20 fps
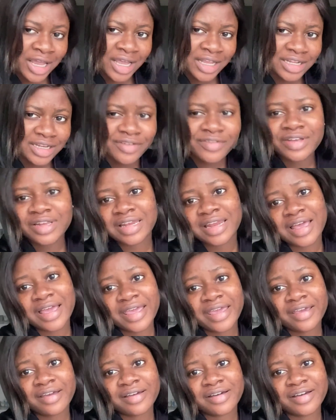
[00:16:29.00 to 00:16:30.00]
leave a
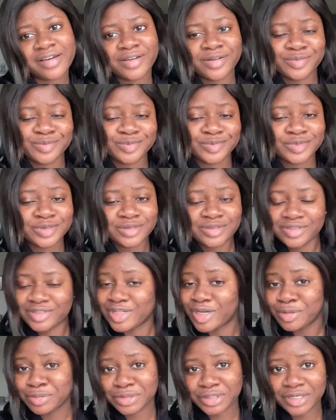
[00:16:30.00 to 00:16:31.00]
like,
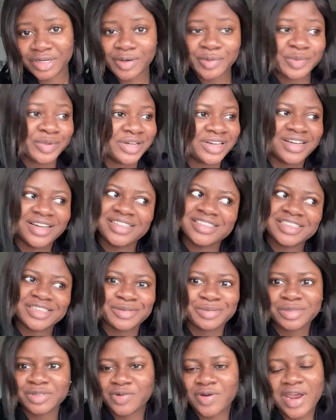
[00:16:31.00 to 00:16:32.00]
thumbs up,
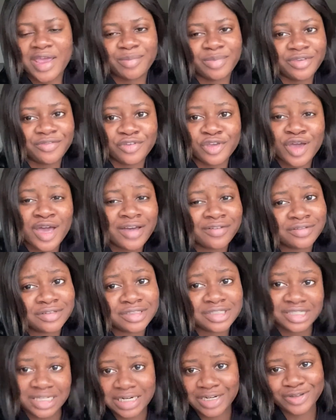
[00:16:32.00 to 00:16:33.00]
subscribe if you
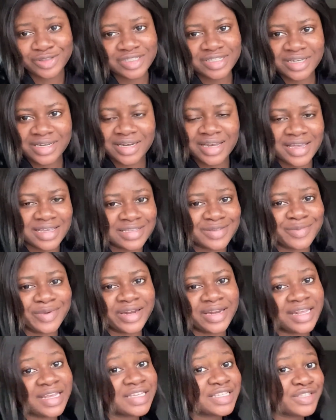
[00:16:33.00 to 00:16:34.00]
haven't, and I'll see you guys in my
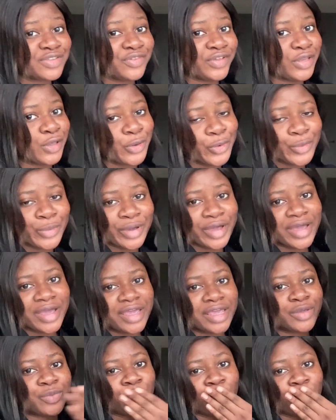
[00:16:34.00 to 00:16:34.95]
next video. Bye.